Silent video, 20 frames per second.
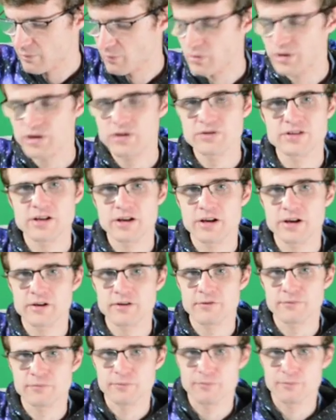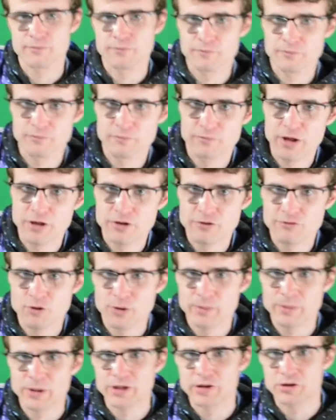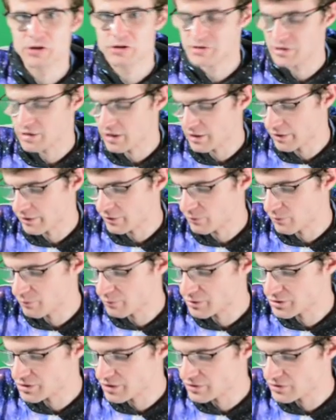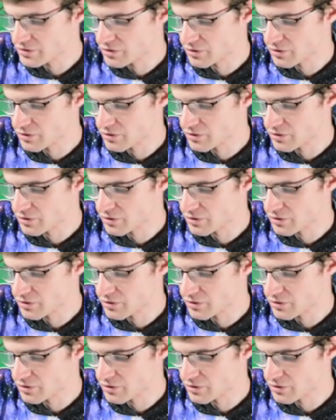We use another formula that looks a lot like the one we just